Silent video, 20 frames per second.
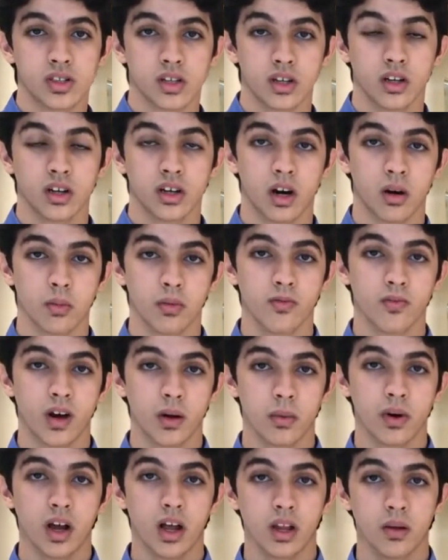certain carbon
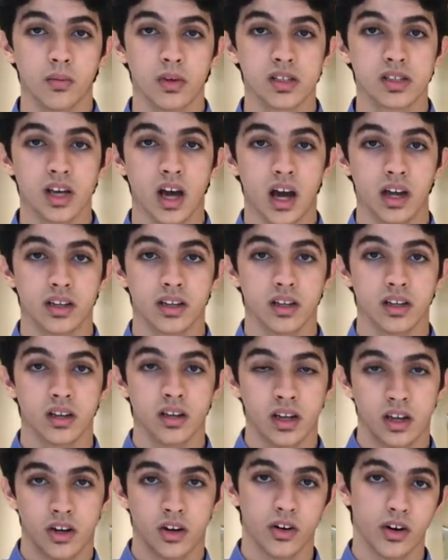fiber elements added
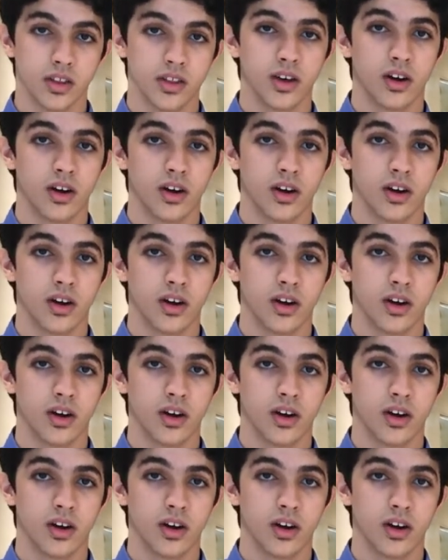here and